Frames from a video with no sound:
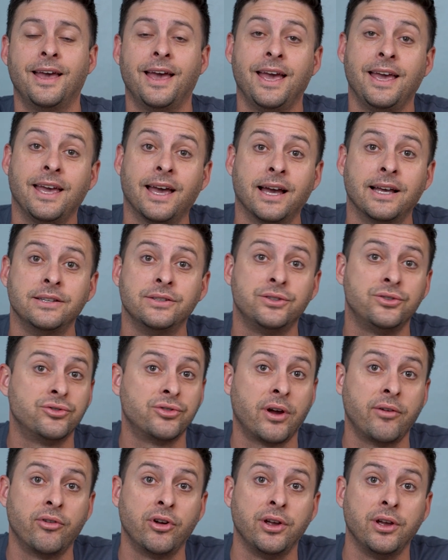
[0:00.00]
Hey guys,
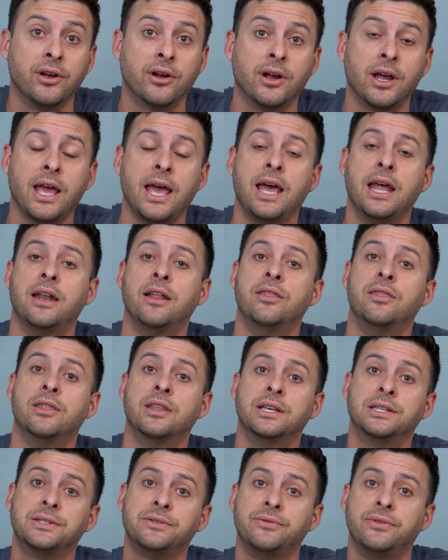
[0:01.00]
Trevor here, and in
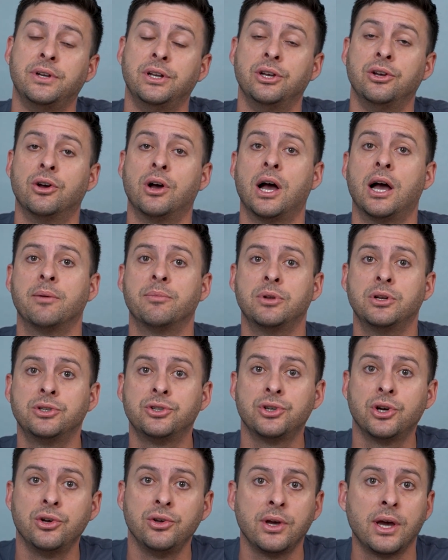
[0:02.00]
this video, I'm going to
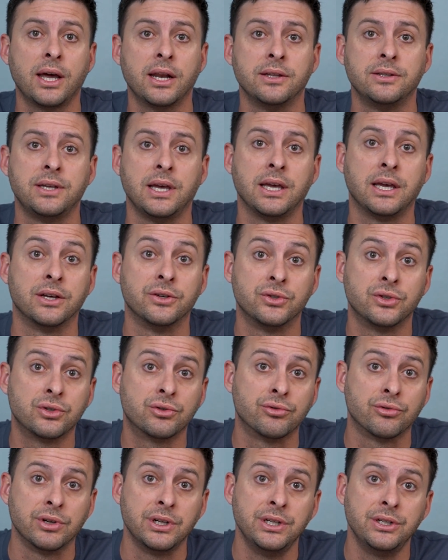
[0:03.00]
show you how to take a
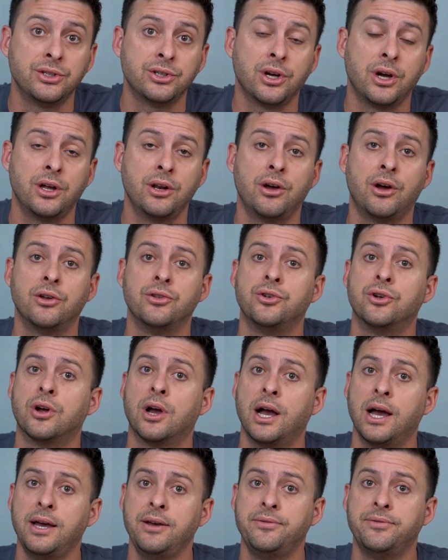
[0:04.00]
screenshot on your
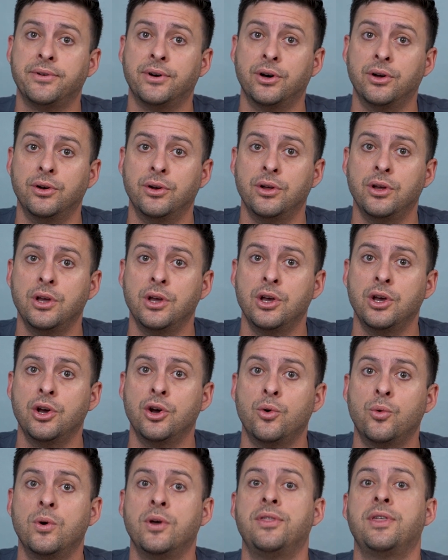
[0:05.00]
iPhone
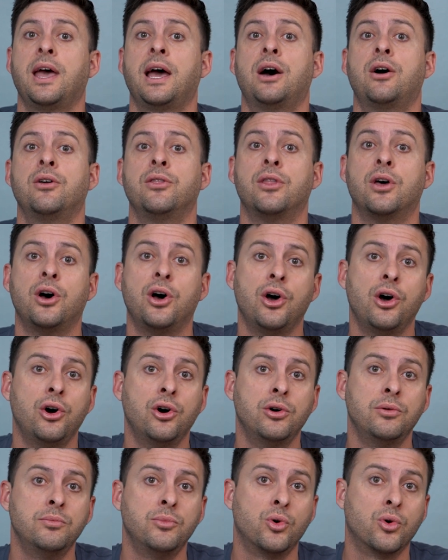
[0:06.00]
without the
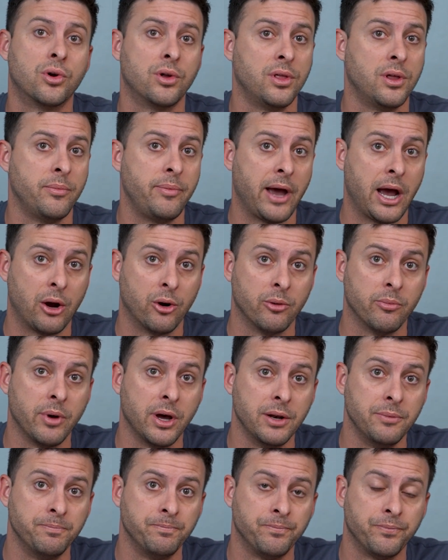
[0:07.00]
home or the power
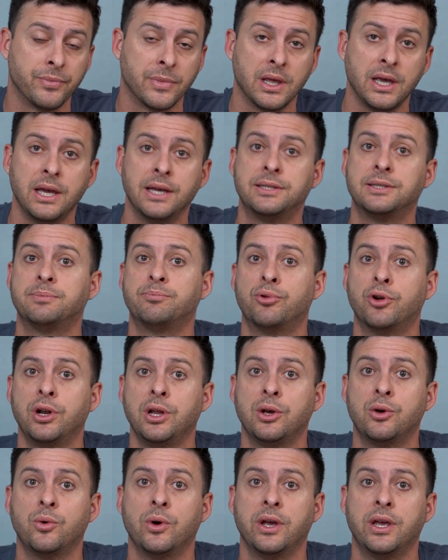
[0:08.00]
button. It's
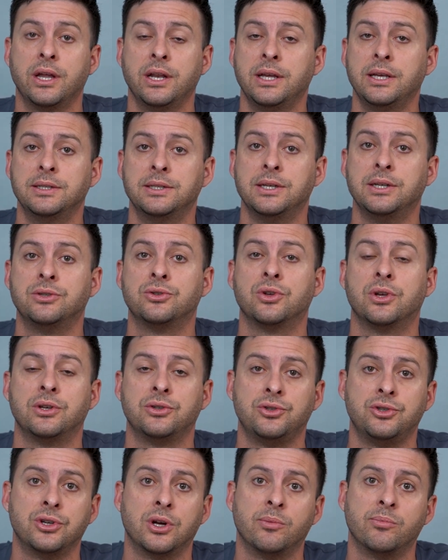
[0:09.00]
pretty quick and easy, so
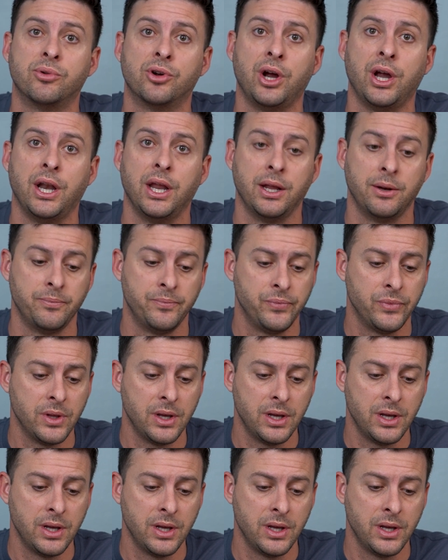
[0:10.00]
let's jump right in.